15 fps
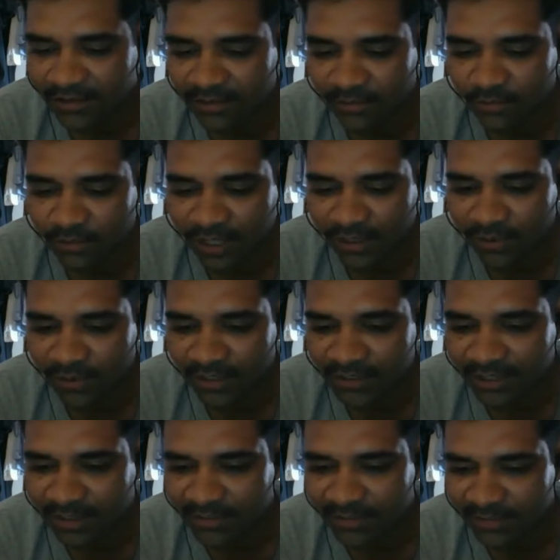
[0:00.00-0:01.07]
we are doing
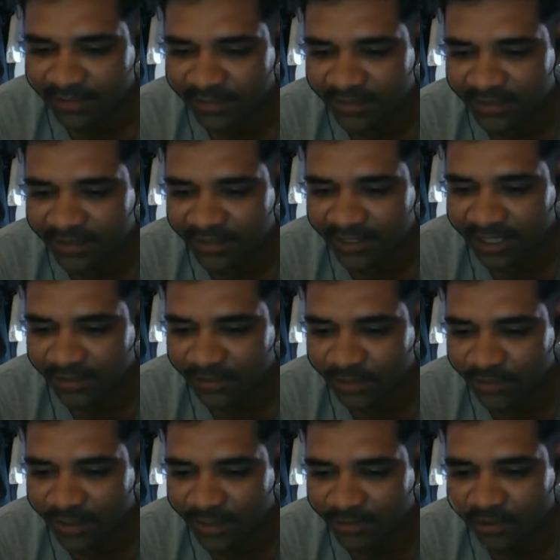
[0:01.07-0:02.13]
something means it has to
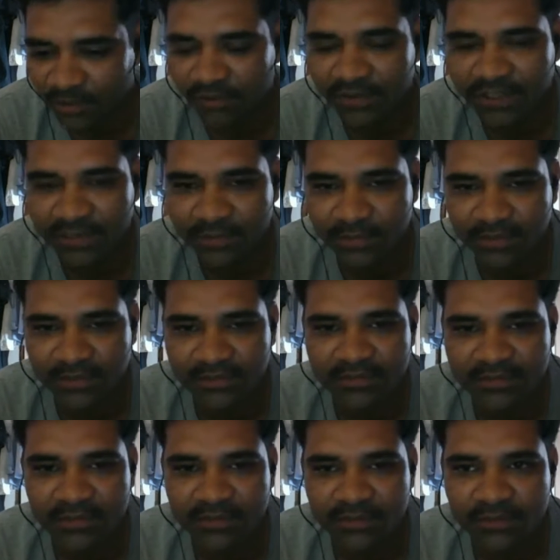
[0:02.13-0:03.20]
be profitable.
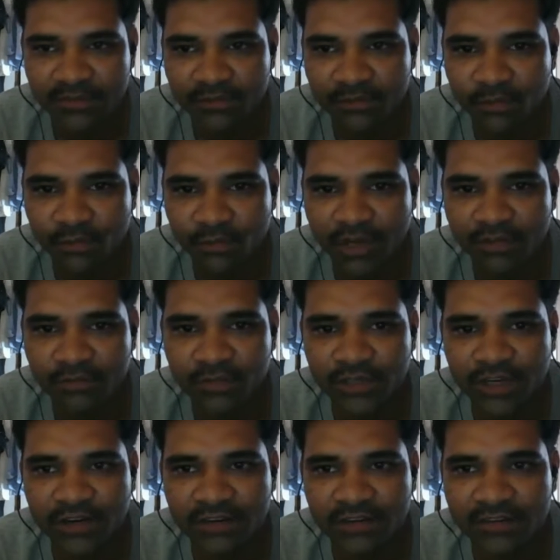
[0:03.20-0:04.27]
Why we
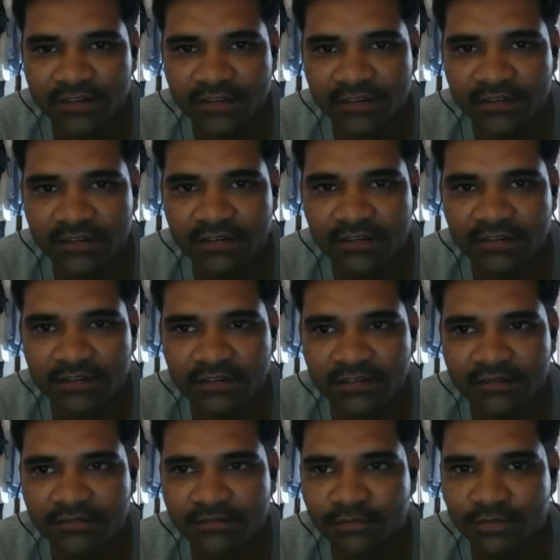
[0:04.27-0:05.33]
are
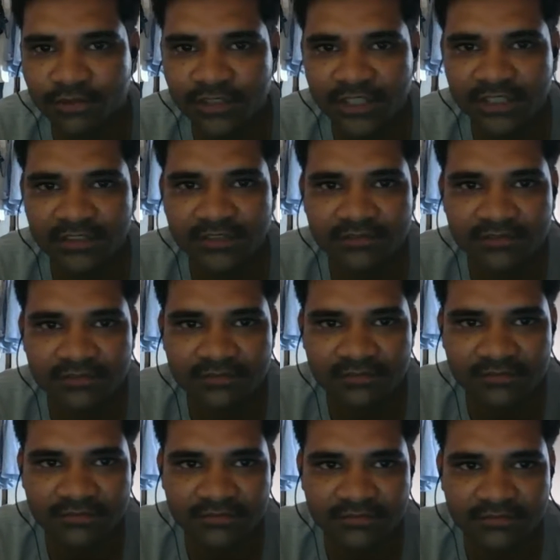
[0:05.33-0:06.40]
putting
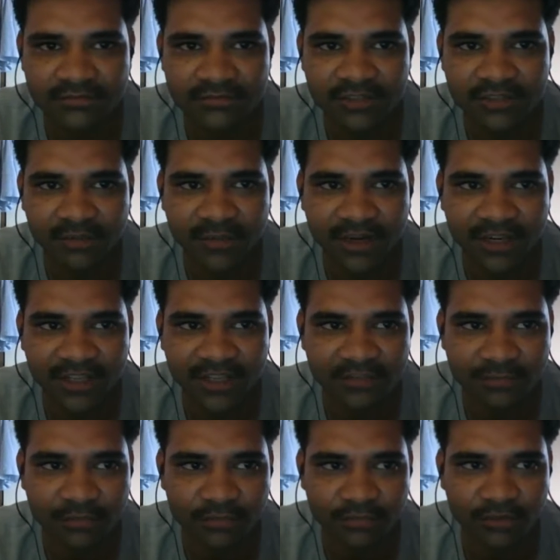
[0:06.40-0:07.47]
some
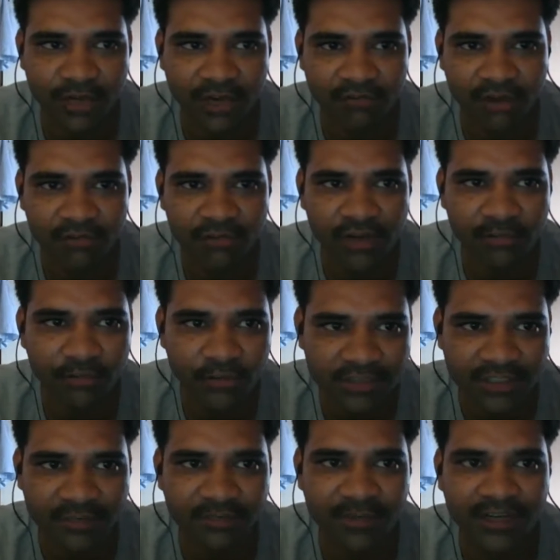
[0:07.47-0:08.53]
money, why we have
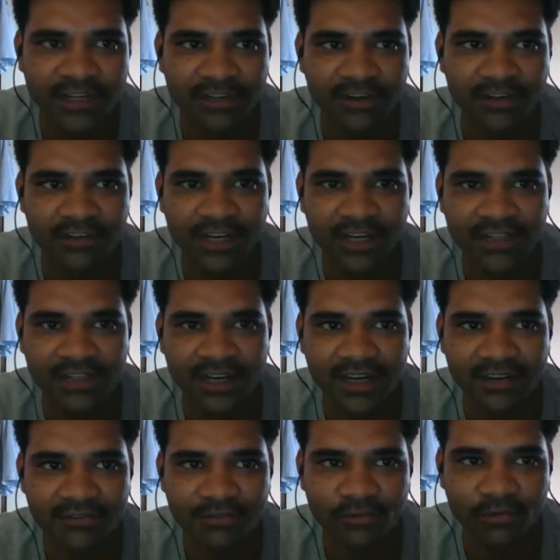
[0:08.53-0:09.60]
put some money on that,
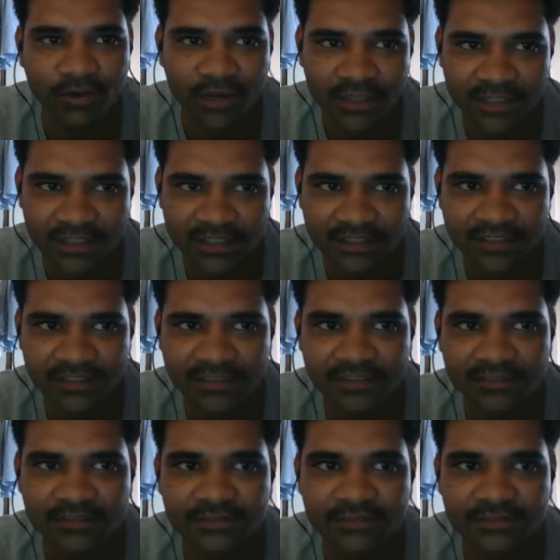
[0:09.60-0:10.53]
and what is